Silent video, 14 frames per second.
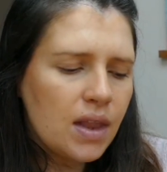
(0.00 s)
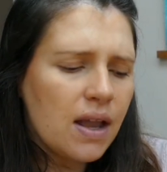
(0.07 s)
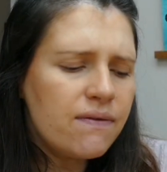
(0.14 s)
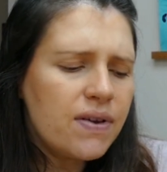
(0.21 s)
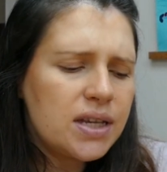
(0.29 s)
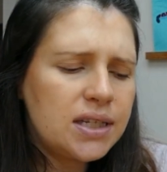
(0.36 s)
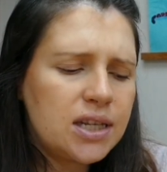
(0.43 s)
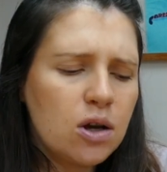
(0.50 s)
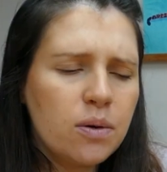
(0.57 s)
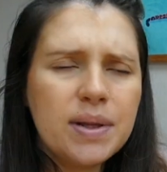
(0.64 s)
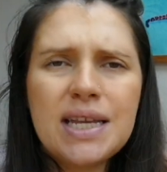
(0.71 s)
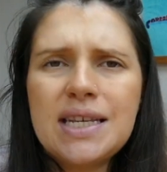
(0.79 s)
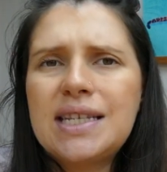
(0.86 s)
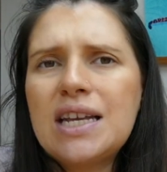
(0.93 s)
There's so
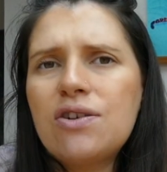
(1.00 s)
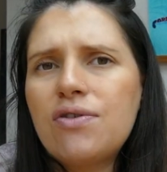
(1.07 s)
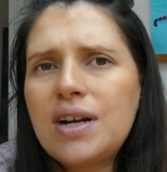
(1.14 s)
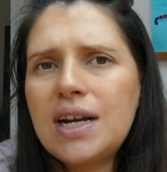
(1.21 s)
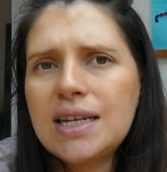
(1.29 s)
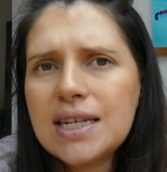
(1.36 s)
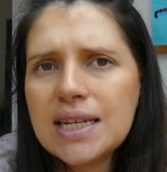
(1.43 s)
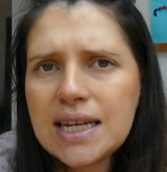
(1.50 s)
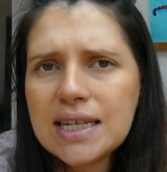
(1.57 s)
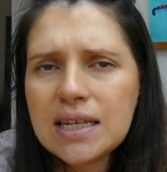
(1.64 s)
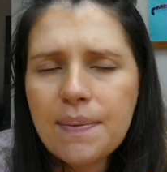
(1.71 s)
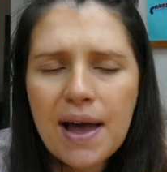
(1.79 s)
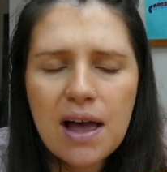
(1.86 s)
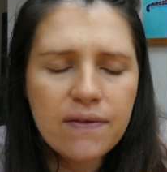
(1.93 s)
many
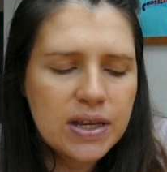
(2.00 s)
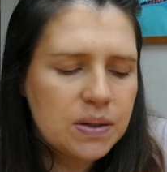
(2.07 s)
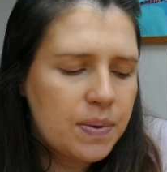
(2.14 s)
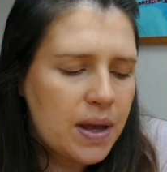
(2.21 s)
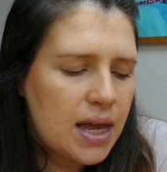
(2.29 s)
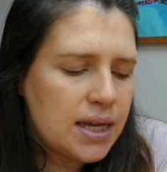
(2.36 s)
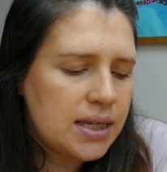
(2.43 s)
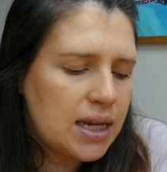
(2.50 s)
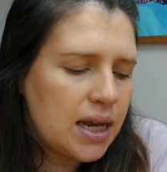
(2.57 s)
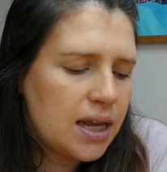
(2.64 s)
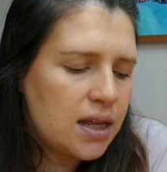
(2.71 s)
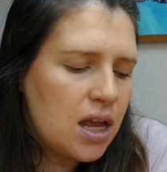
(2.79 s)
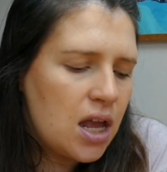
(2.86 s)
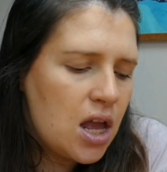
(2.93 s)
synchronicities about this
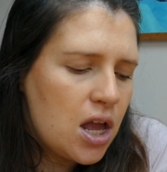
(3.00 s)
person.